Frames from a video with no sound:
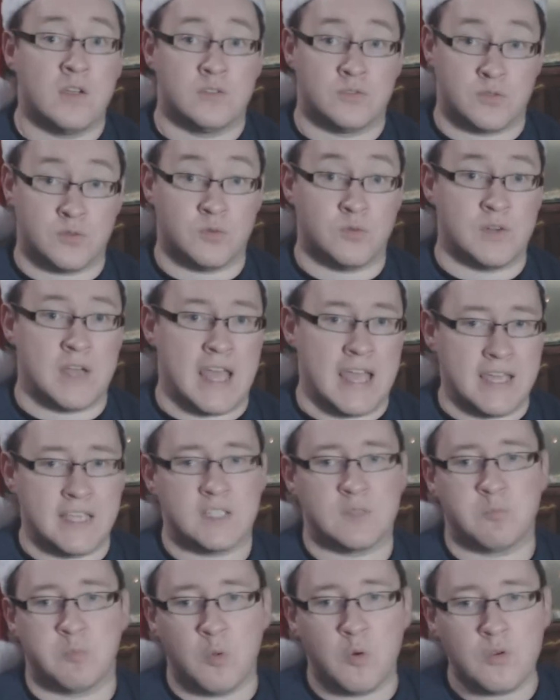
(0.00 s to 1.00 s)
So it
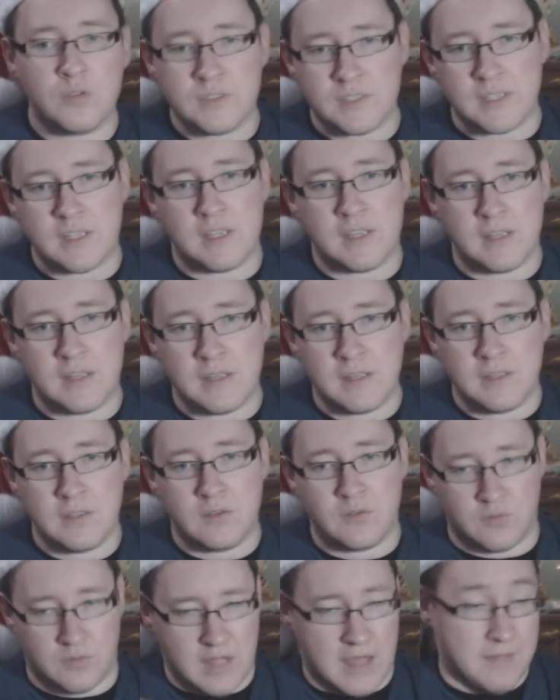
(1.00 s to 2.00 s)
explores,
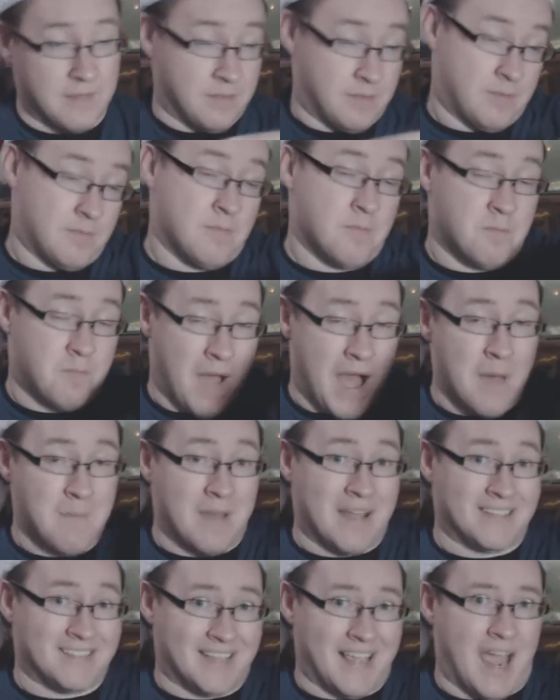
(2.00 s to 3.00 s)
in
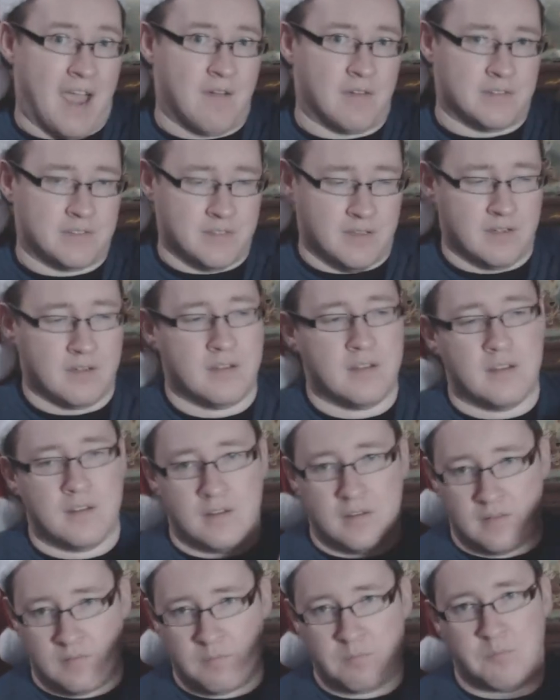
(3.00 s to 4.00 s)
Batman's character,
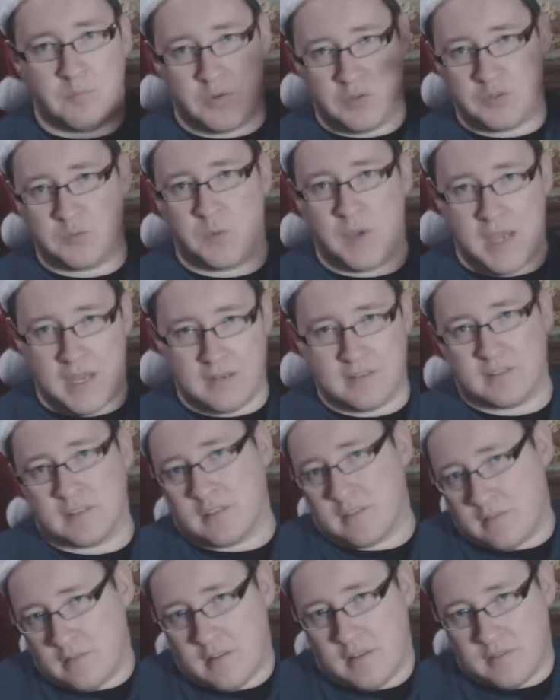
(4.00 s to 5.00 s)
Bruce Wayne
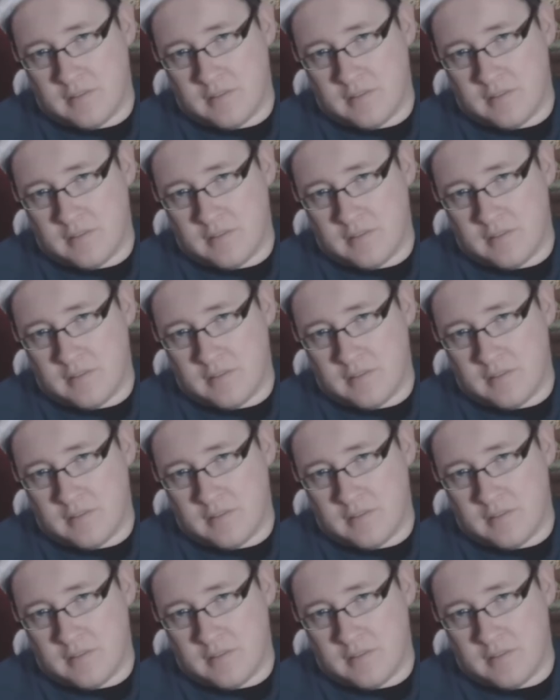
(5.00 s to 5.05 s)
is